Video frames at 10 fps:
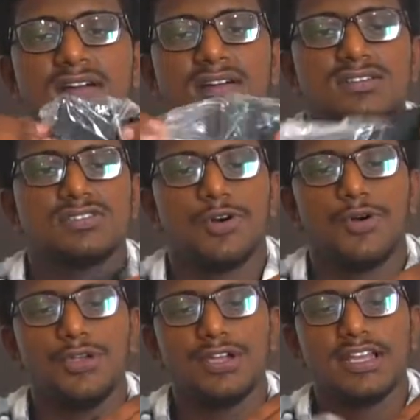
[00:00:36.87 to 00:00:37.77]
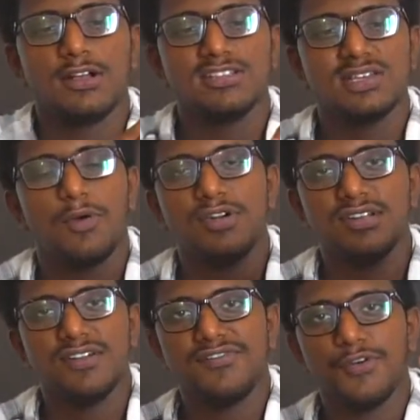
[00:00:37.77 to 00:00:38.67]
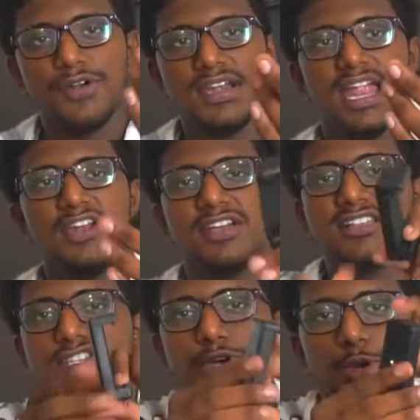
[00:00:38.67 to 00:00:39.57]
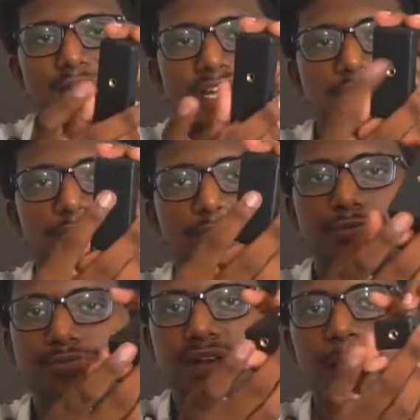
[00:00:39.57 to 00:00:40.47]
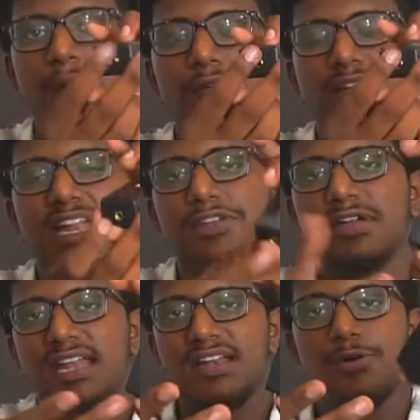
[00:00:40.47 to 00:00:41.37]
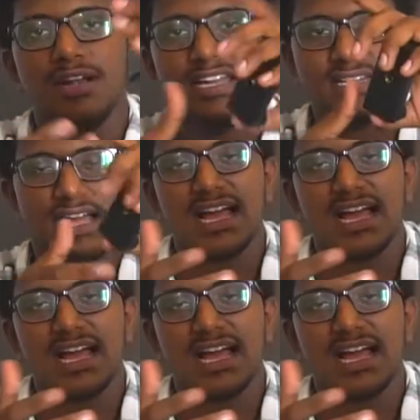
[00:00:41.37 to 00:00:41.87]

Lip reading: So you can also mount your phone and you can screw it to the mount and you can hold it.